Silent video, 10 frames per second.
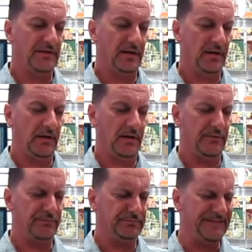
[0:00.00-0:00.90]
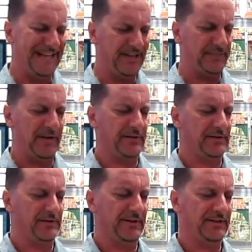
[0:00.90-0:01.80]
uh, Nick
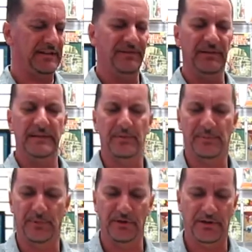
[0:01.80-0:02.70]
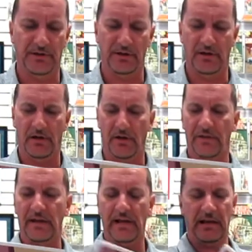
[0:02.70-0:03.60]
Spencer and Steve Lieber's book uh,
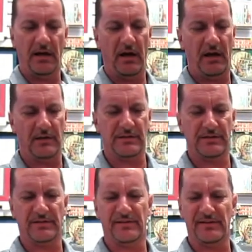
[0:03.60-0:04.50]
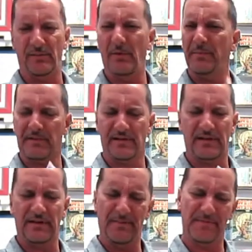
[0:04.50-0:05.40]
that I got. Someone,
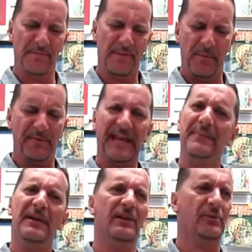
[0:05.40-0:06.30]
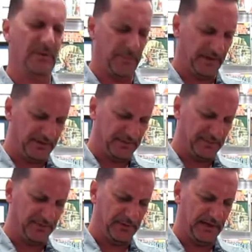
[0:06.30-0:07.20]
I don't know, maybe it was Amy or one of my
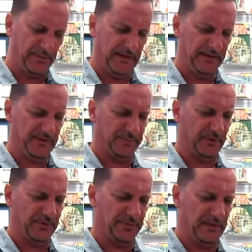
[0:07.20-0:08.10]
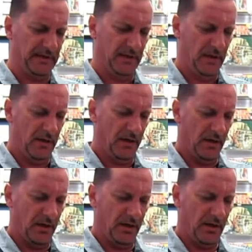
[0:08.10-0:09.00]
customers recommended this book to me
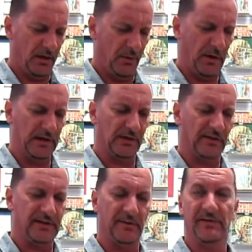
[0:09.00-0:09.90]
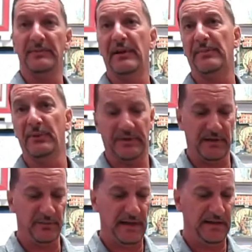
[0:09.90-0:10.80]
uh, a while ago, said it was the best book
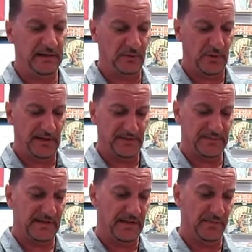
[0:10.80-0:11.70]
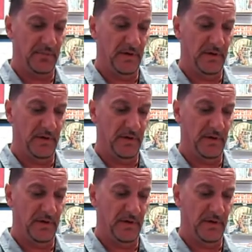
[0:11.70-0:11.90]
they'd read in quite some time.